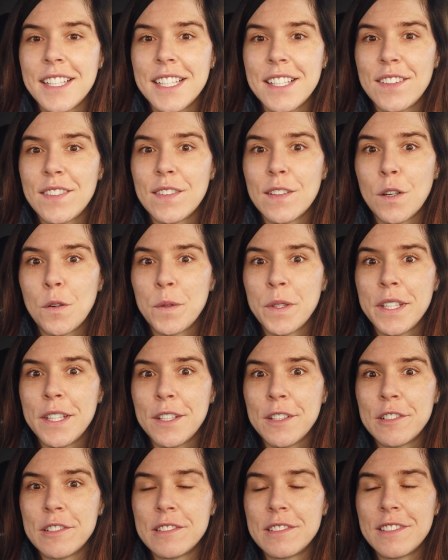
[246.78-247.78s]
He's so
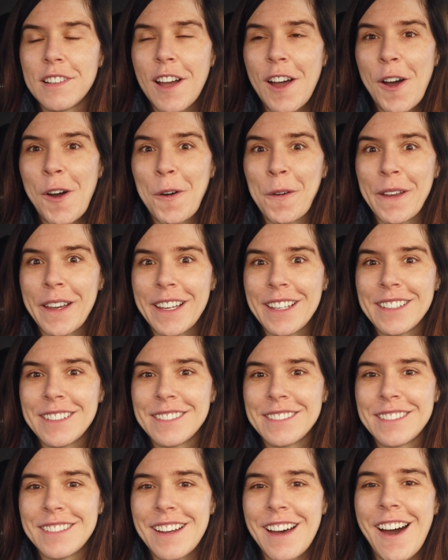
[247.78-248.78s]
cute. Okay.
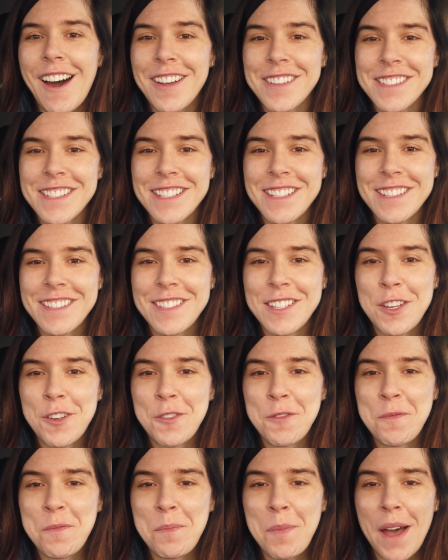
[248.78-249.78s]
I'll see you
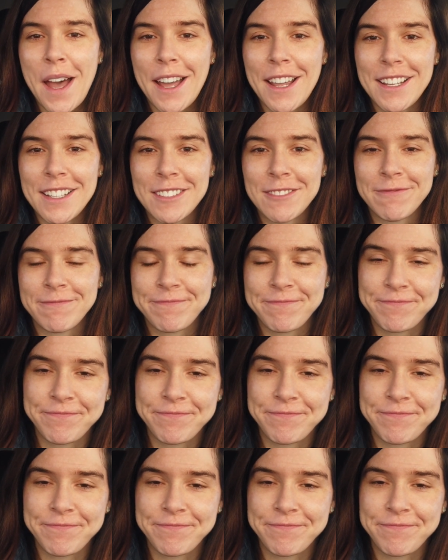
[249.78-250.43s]
soon. Bye.